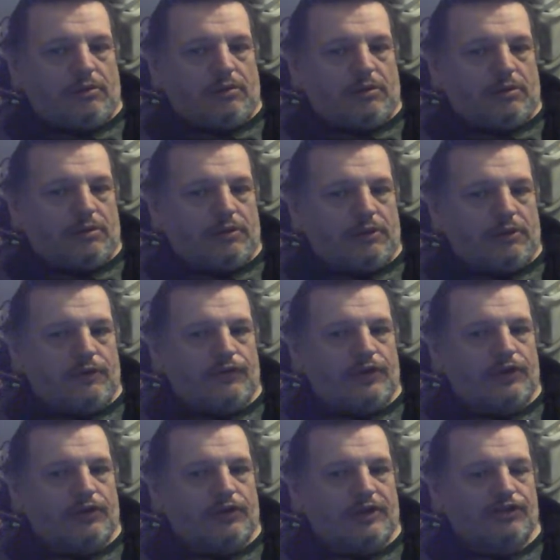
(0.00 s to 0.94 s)
if
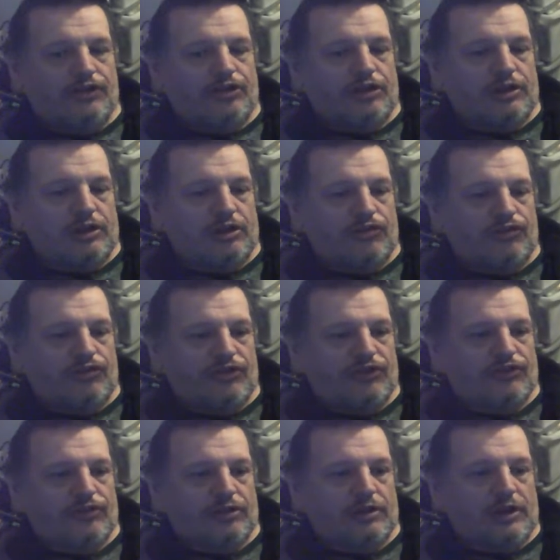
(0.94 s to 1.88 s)
they could actually
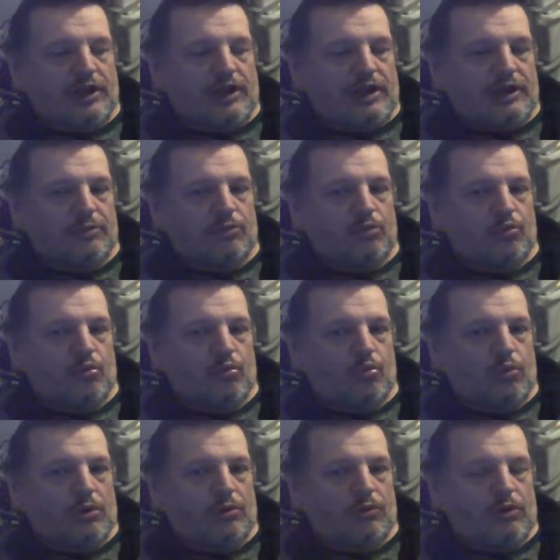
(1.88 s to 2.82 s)
increase the animal
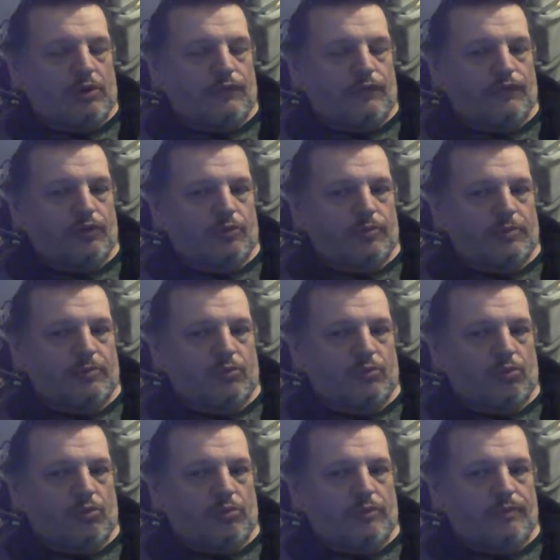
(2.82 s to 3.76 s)
wildlife a little bit
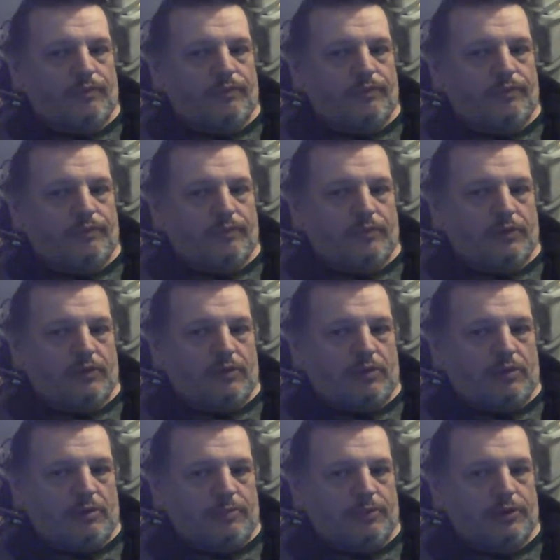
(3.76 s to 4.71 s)
more,
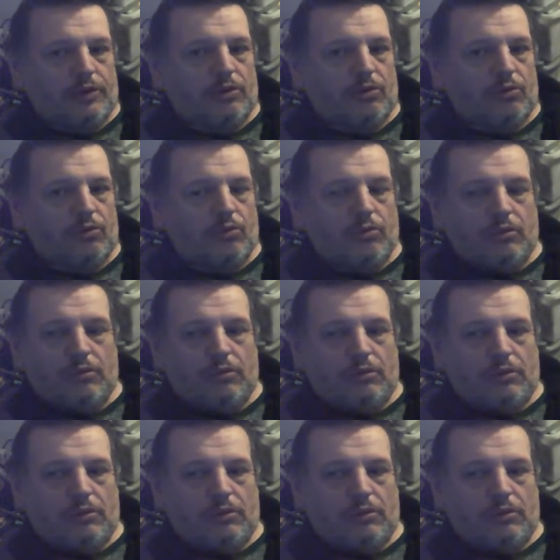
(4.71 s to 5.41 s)
it'd be cool.